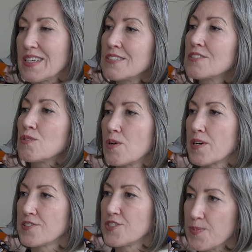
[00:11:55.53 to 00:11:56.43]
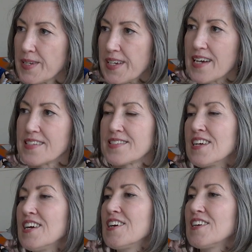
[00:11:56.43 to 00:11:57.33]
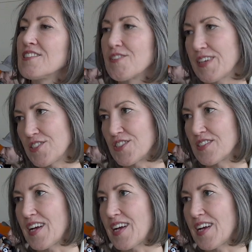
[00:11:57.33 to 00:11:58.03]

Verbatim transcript: indoor GPS location